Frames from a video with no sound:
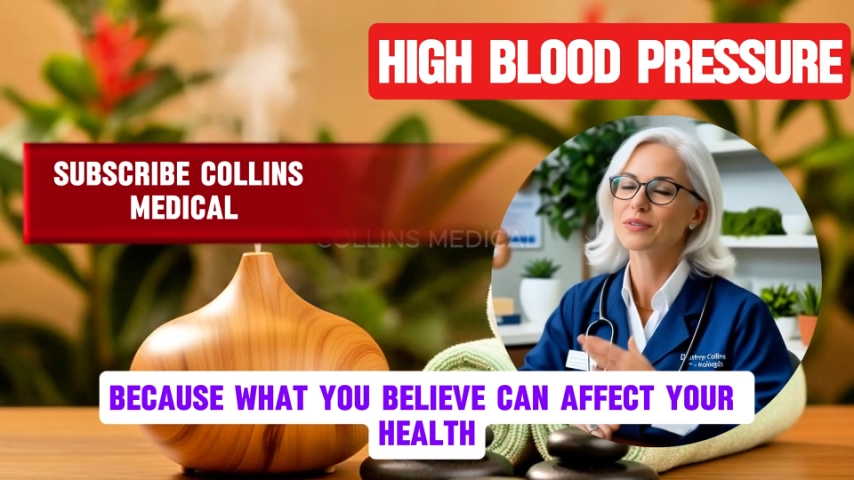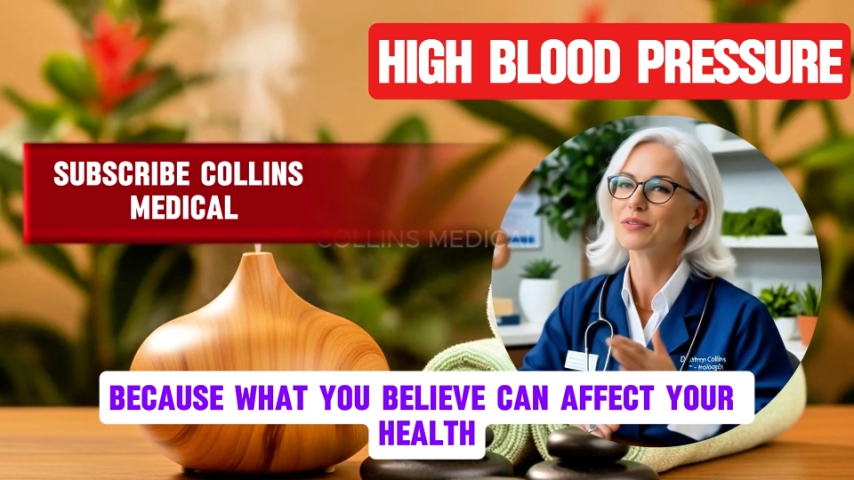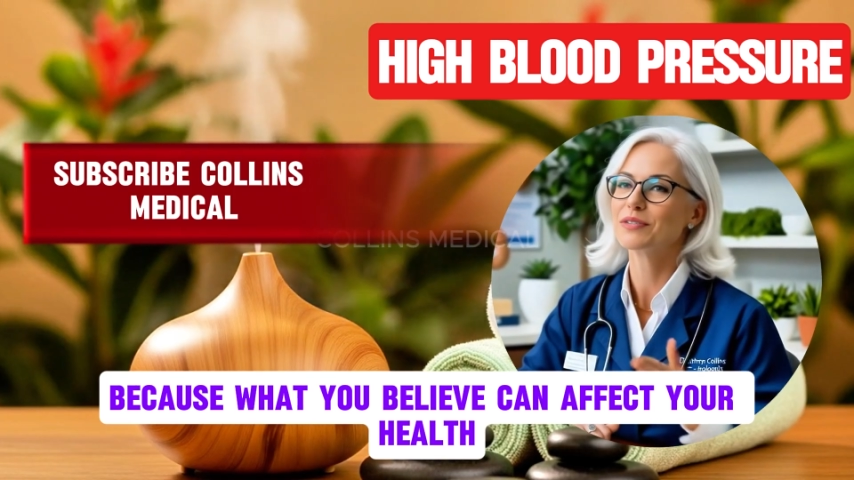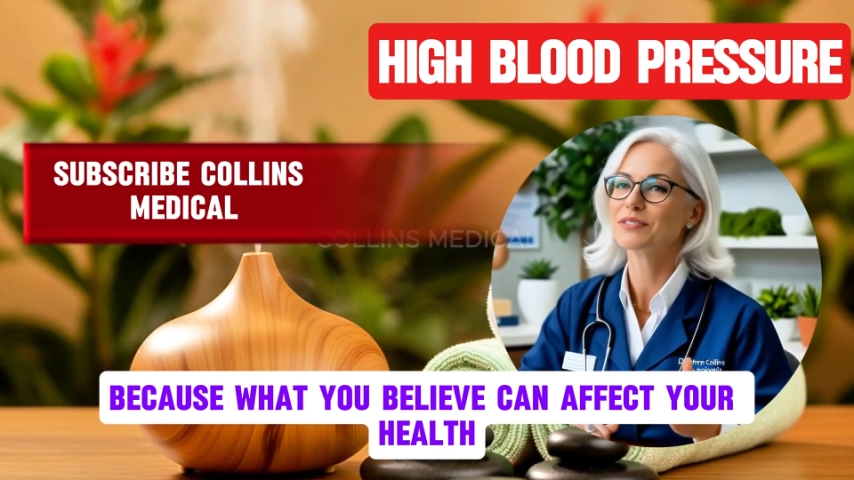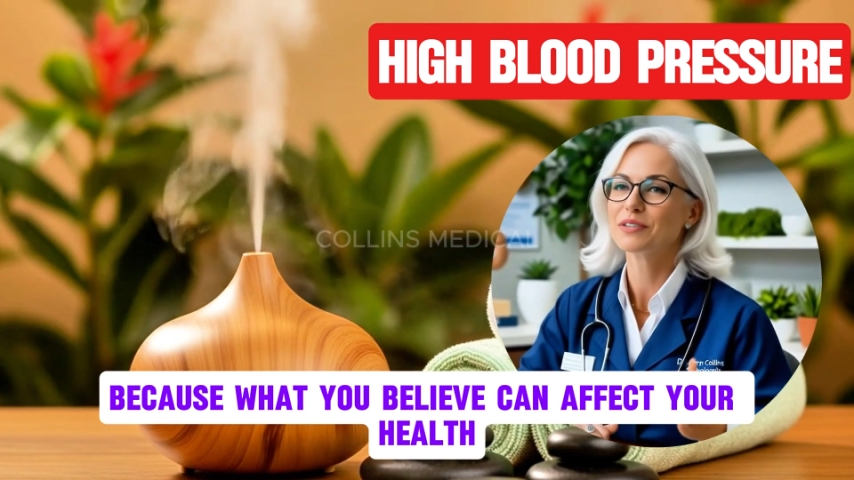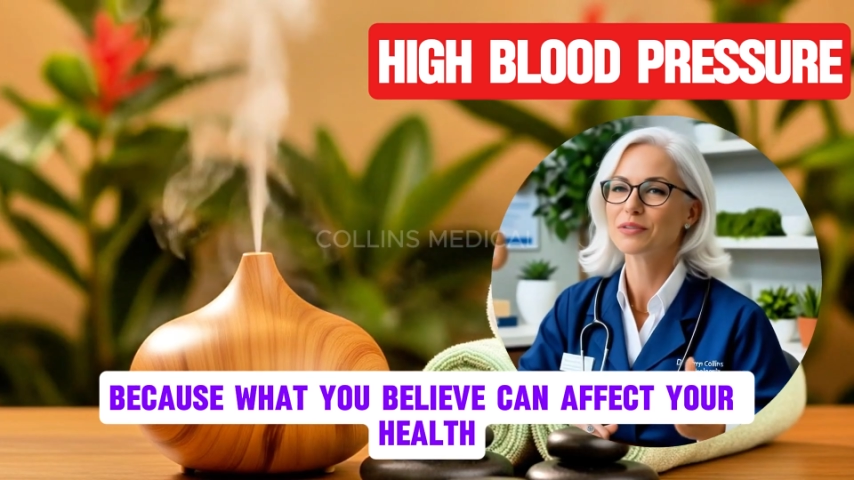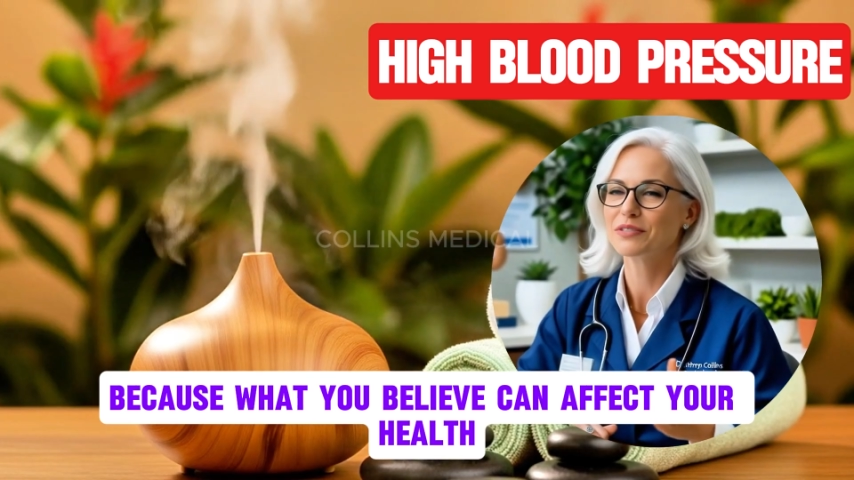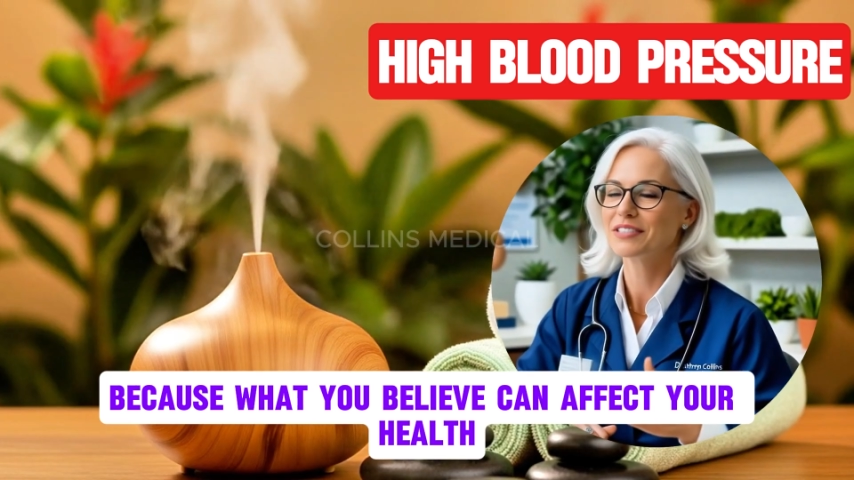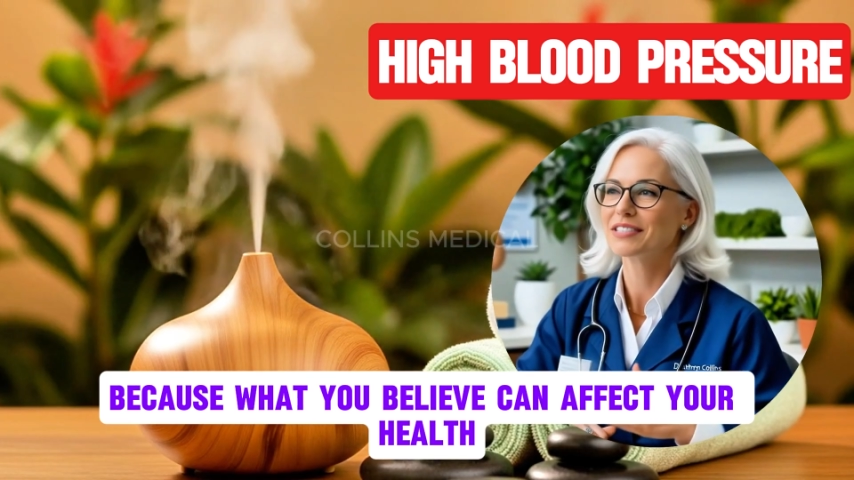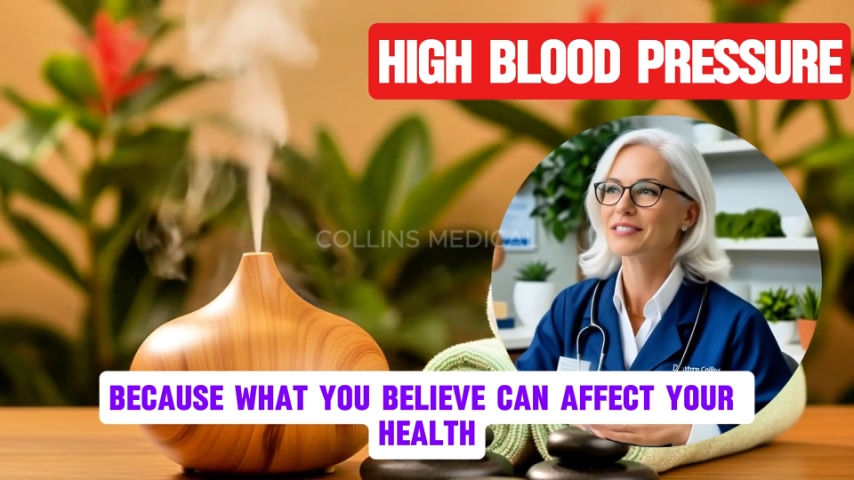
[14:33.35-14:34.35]
can affect
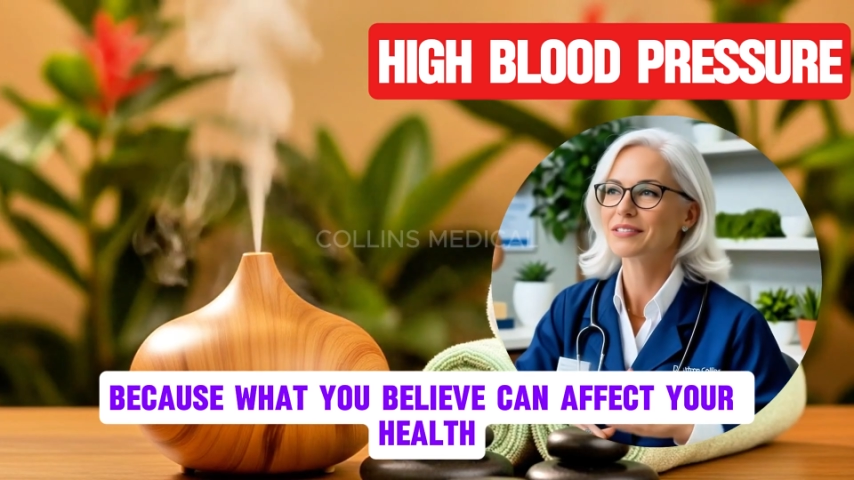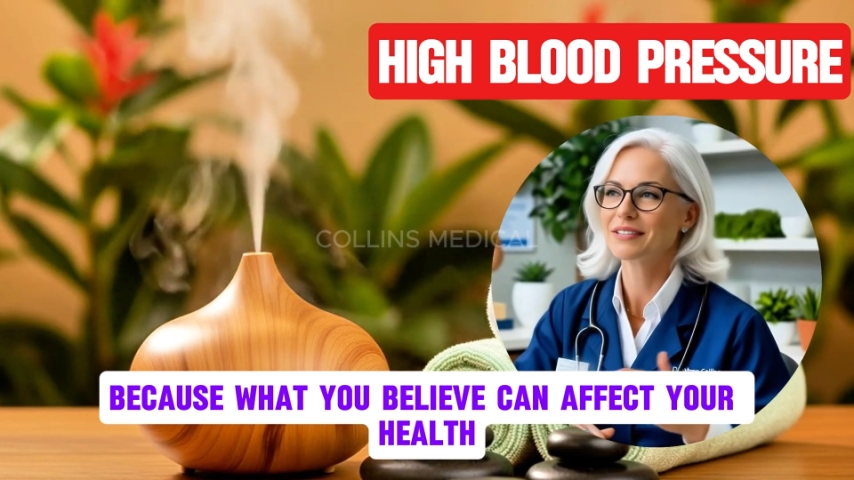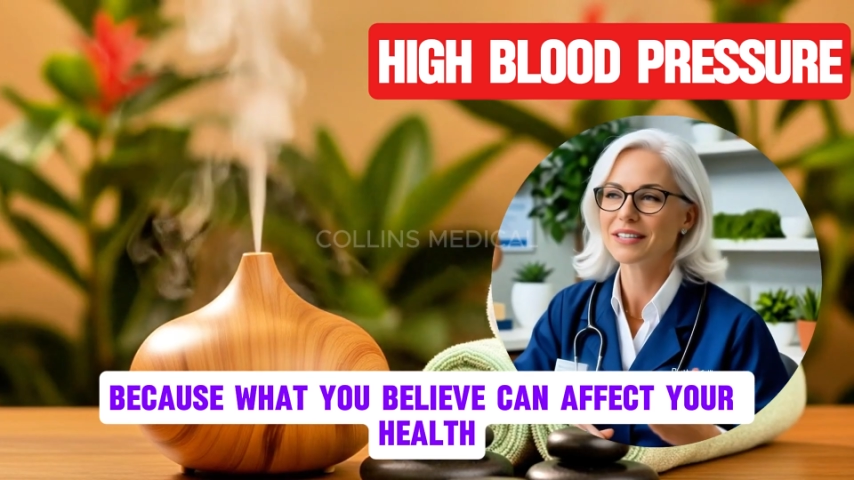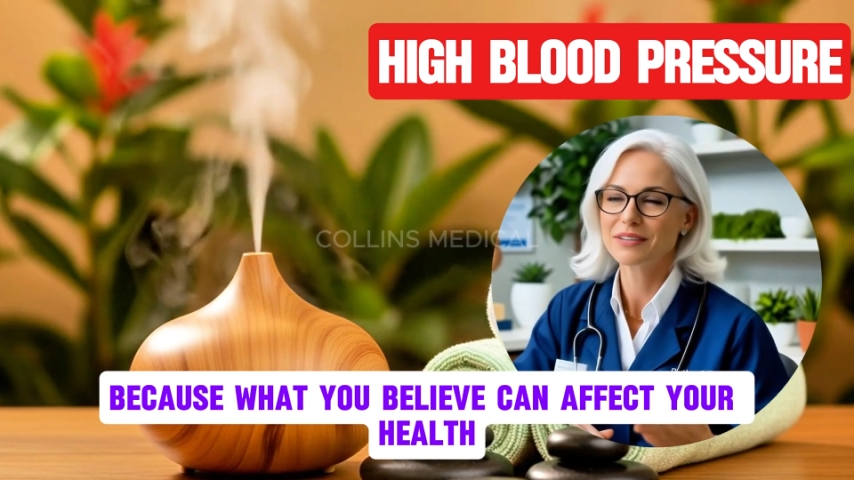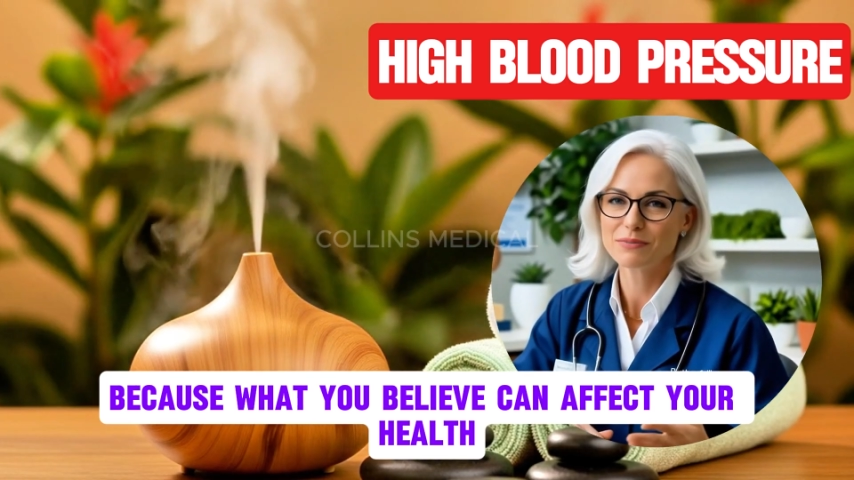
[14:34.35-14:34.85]
your health.